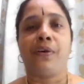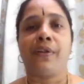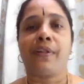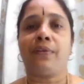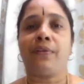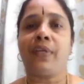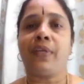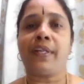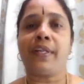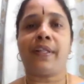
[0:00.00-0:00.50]

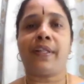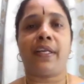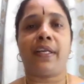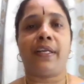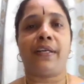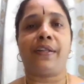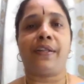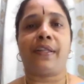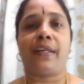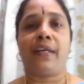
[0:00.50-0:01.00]
So this
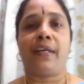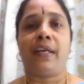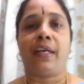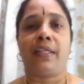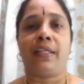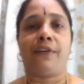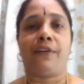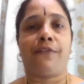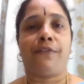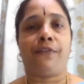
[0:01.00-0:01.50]
is
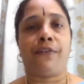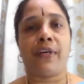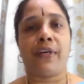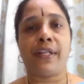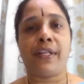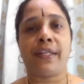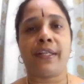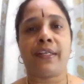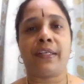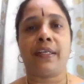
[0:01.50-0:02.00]
the
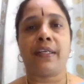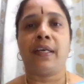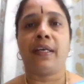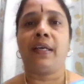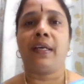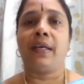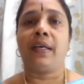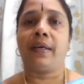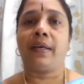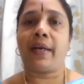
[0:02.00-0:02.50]
first
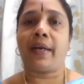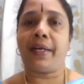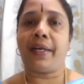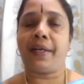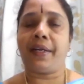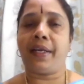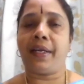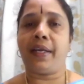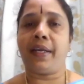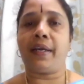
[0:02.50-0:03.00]

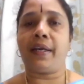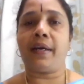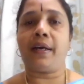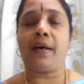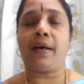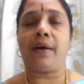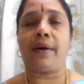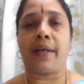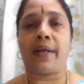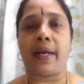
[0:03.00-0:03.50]
criteria
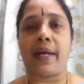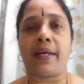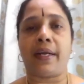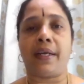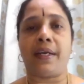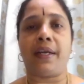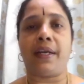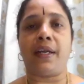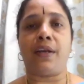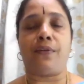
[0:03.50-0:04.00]
or
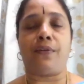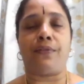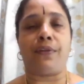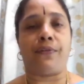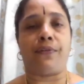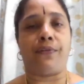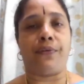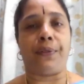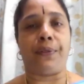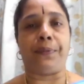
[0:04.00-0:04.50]
category of
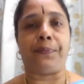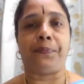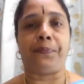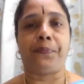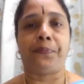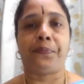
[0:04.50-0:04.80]
the food.